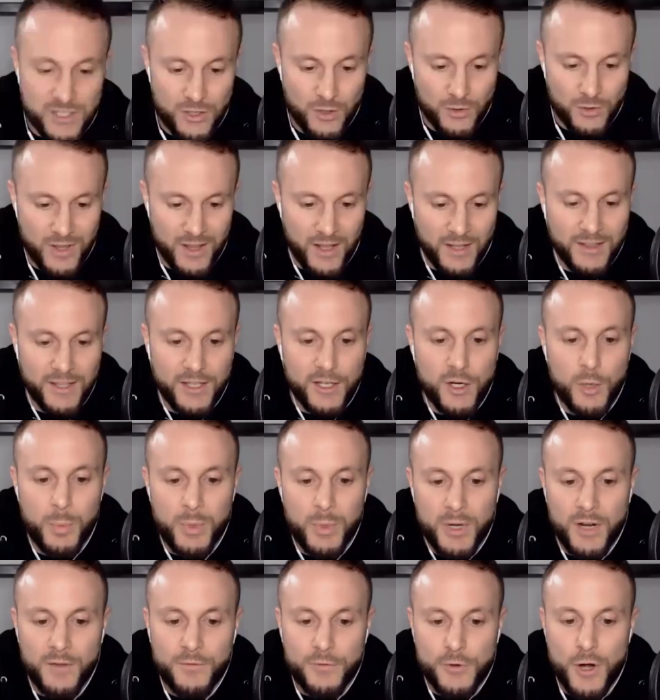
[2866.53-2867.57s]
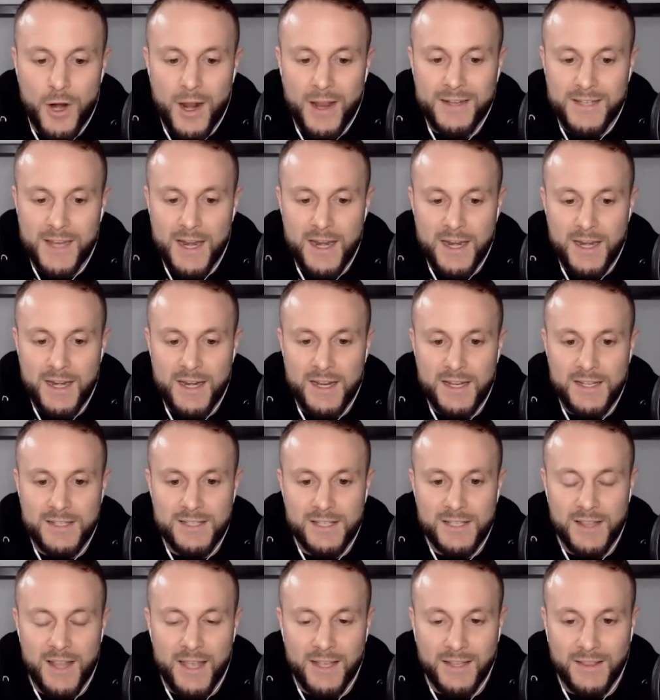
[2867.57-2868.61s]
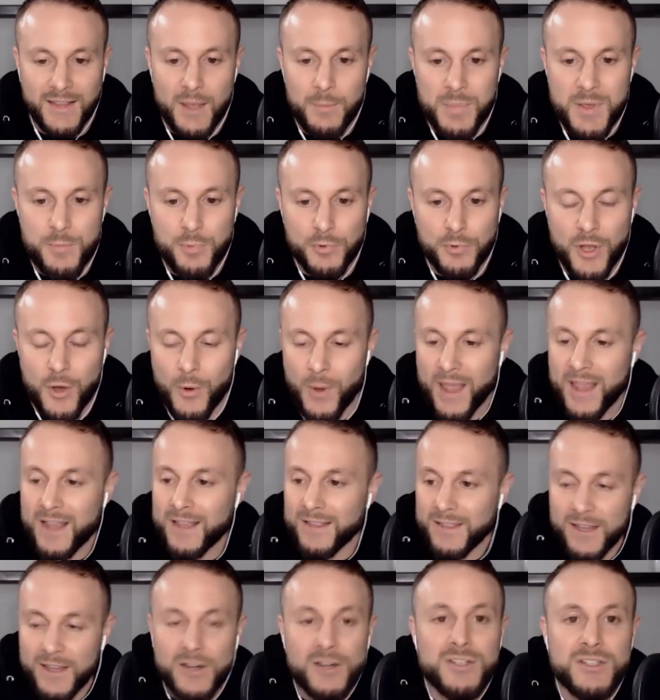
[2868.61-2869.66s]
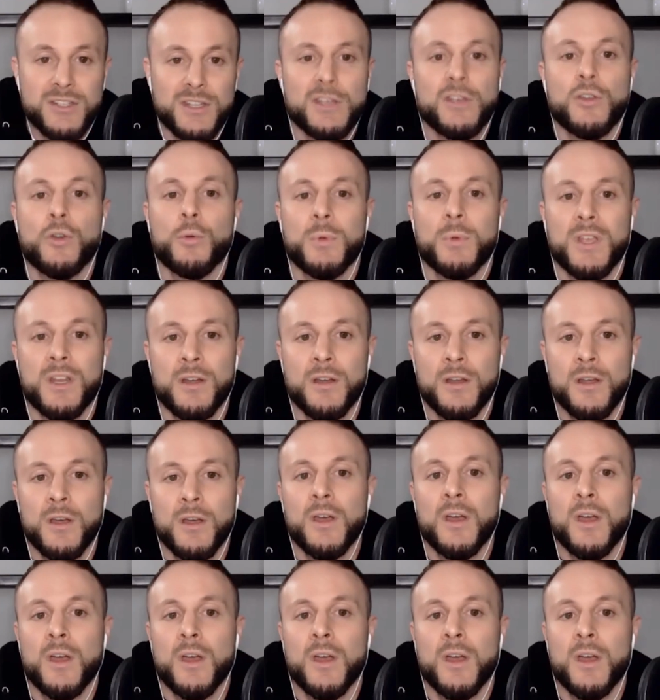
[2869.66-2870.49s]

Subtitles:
little bit of your identity to like let people know, hey, here's the human